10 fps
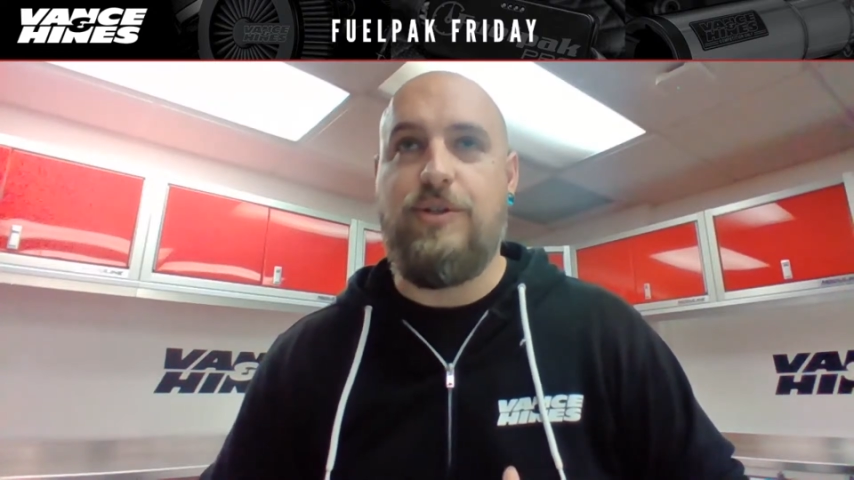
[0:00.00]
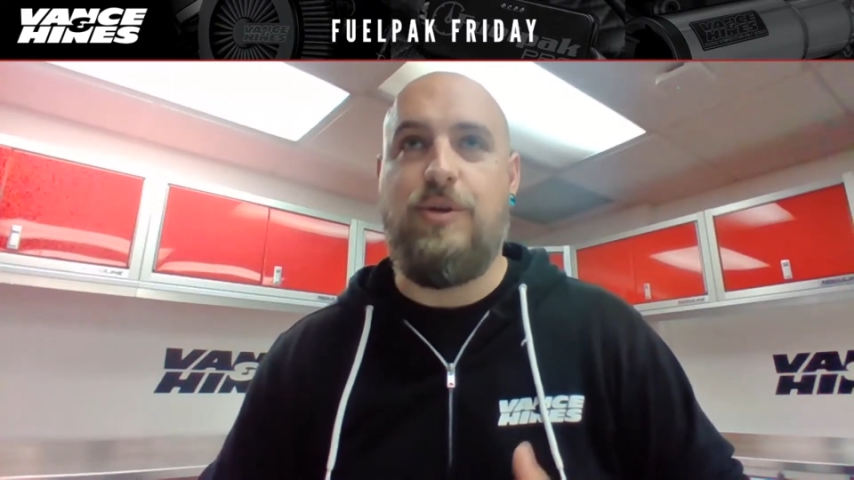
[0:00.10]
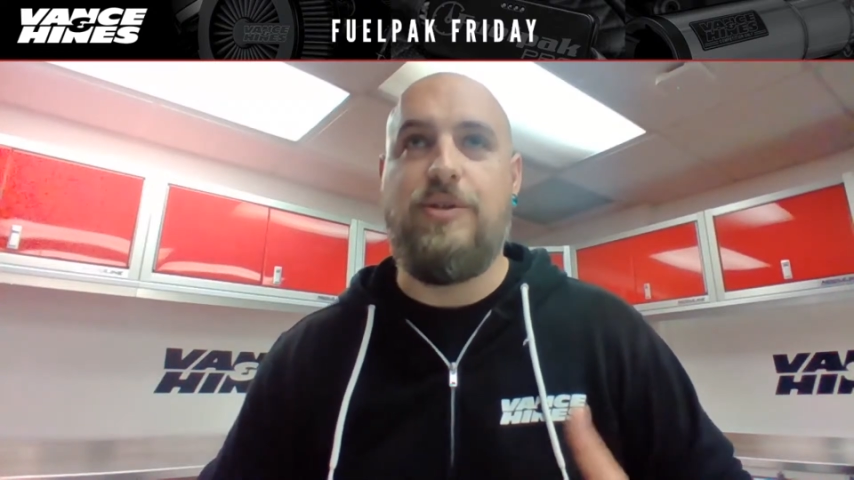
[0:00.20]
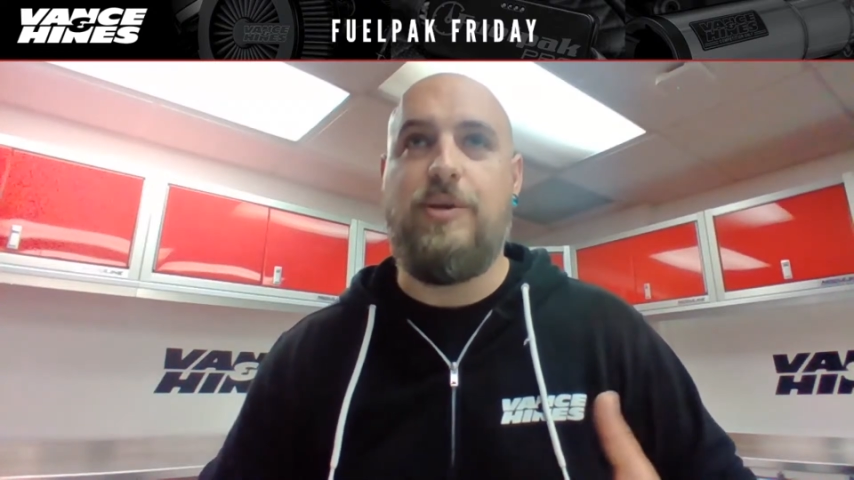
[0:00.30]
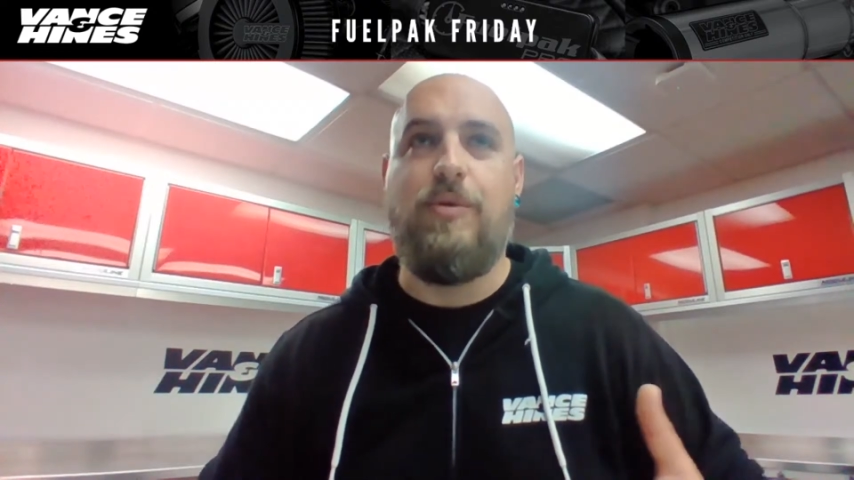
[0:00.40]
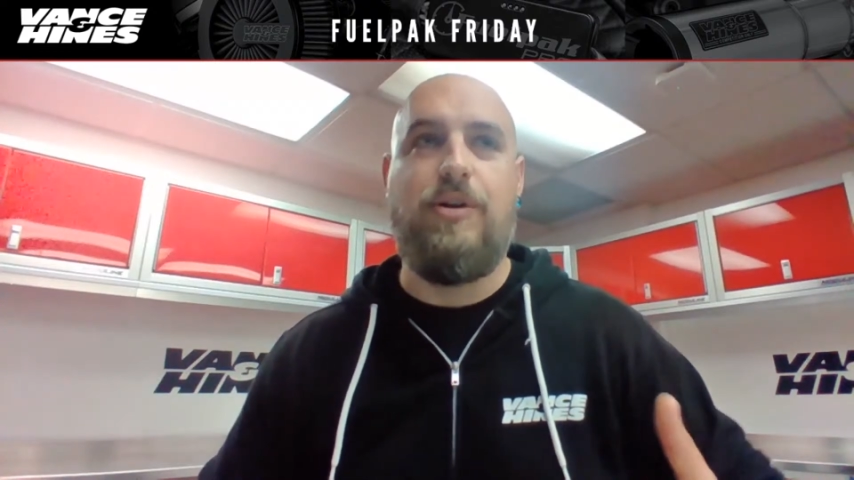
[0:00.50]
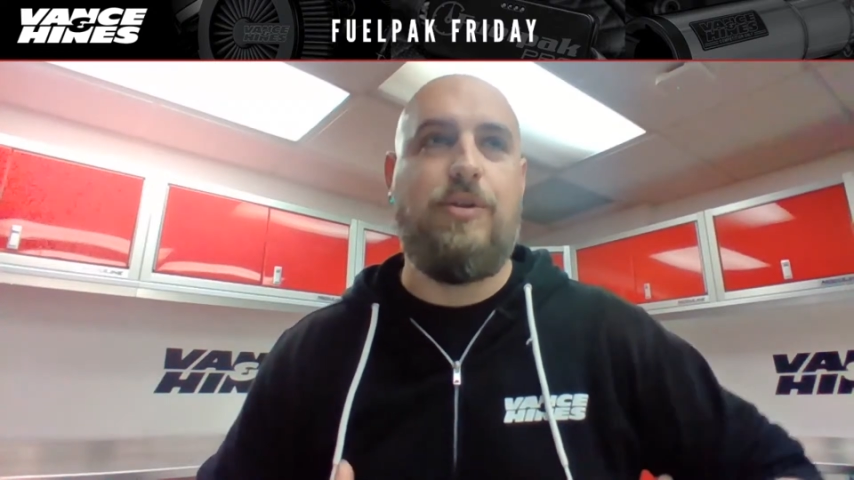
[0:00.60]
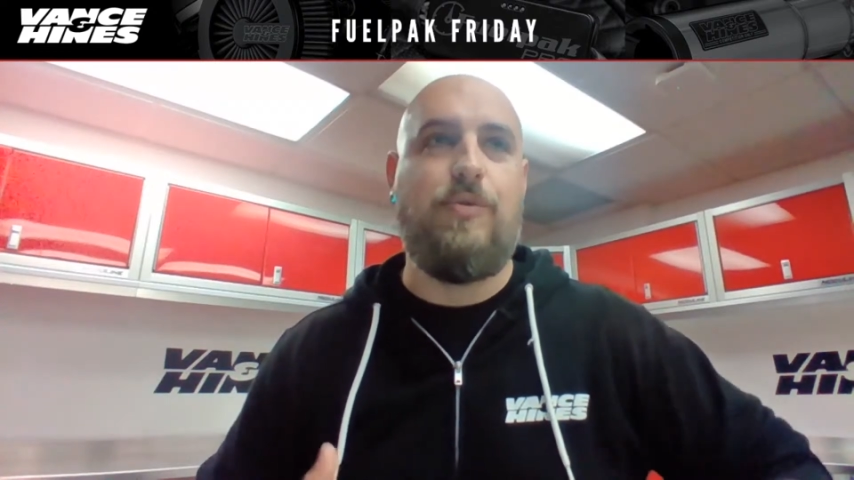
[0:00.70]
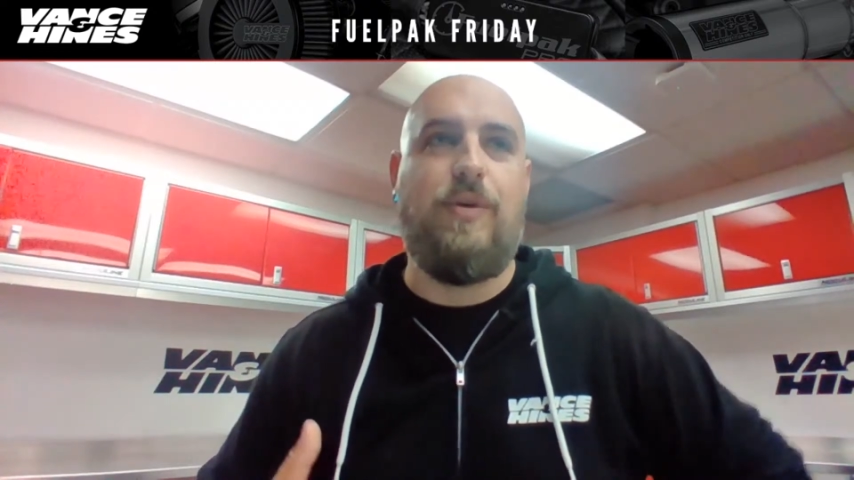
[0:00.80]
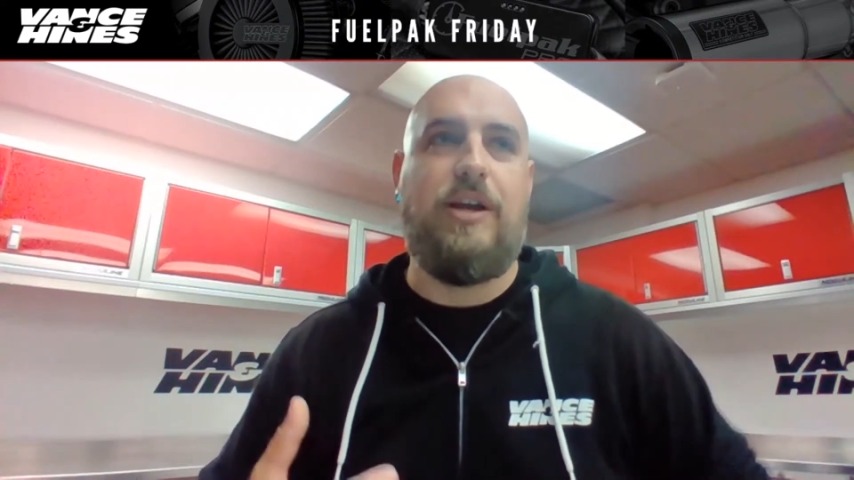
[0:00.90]
So somewhere in
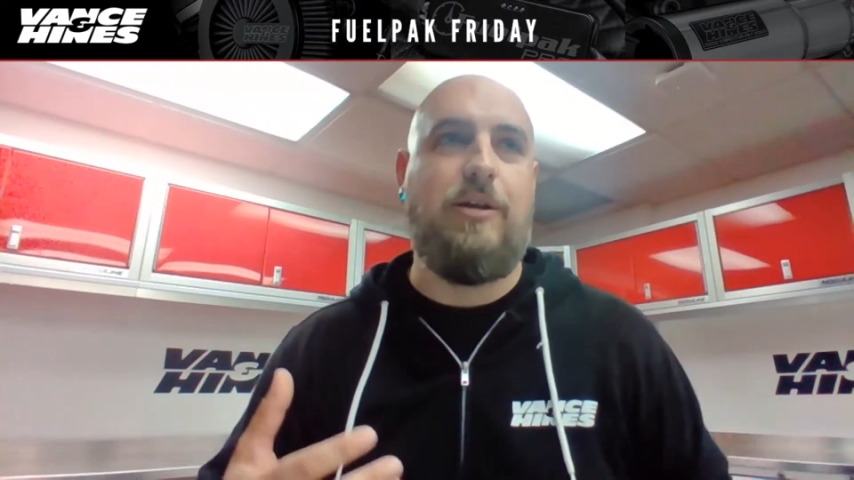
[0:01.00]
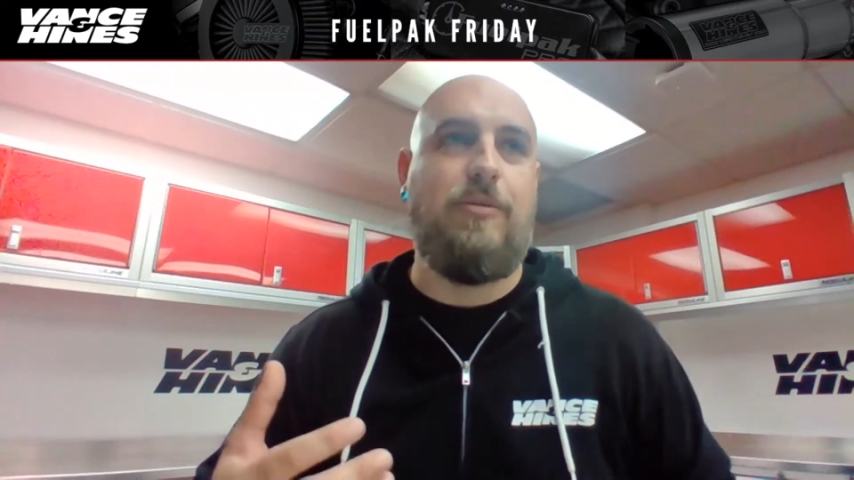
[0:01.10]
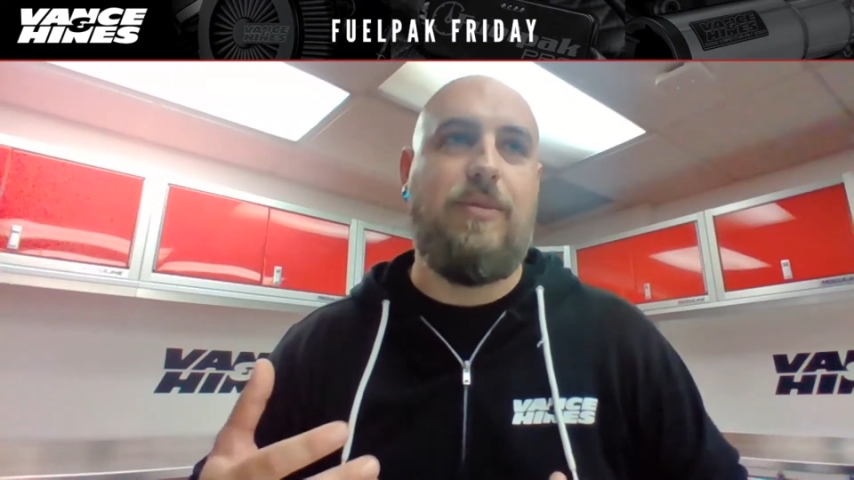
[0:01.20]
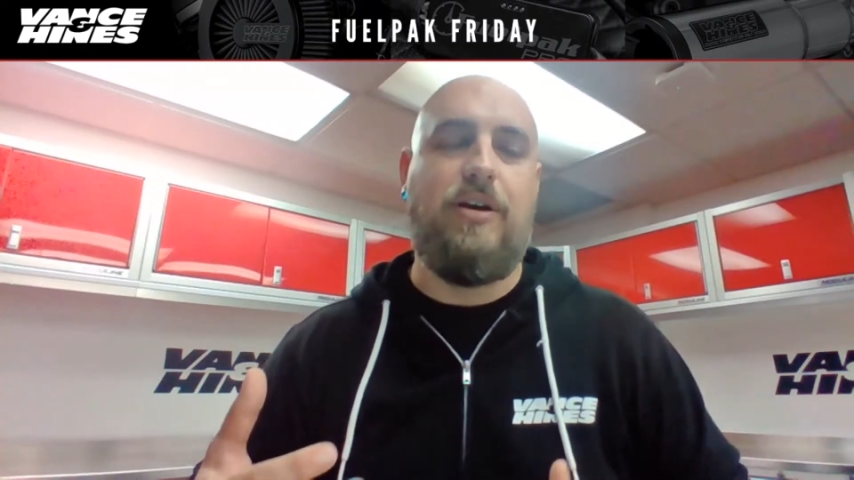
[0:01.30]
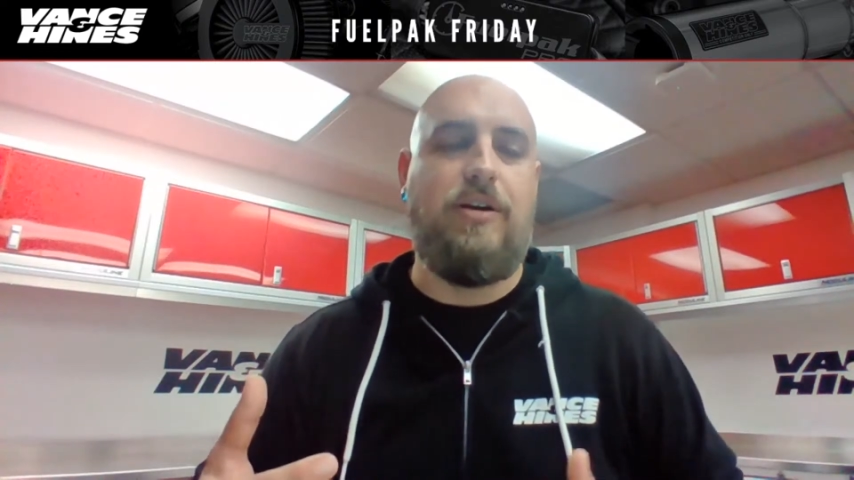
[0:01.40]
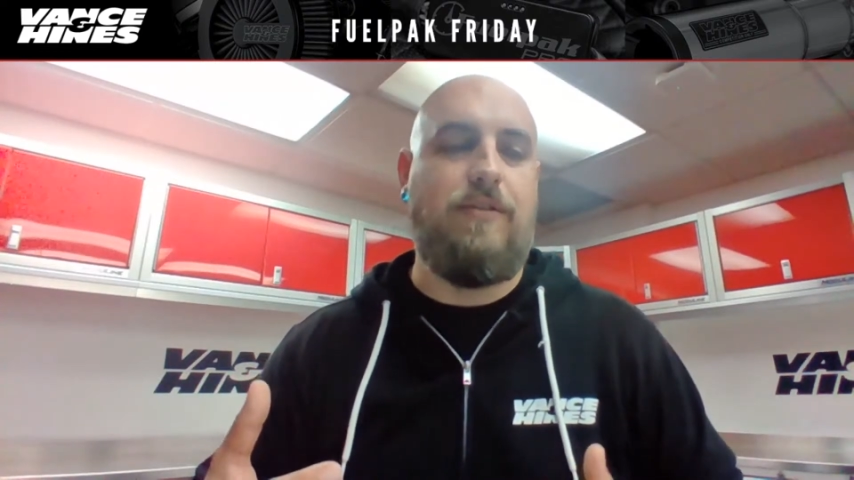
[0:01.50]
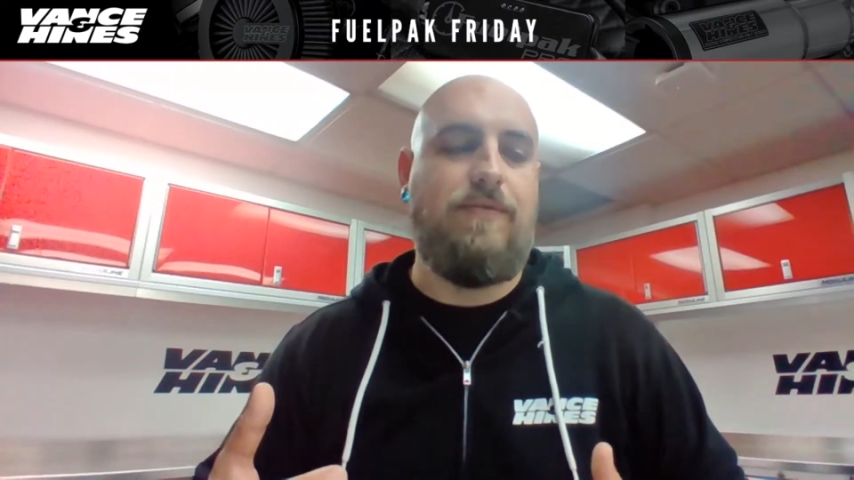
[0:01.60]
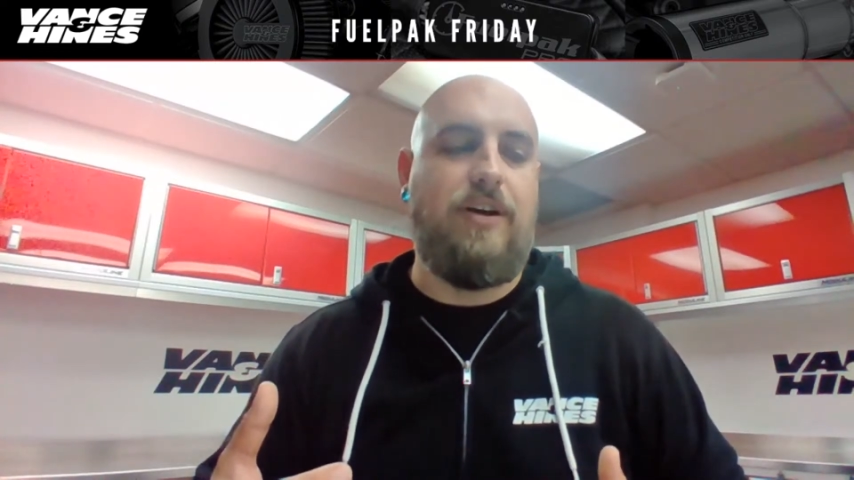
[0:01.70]
the realm of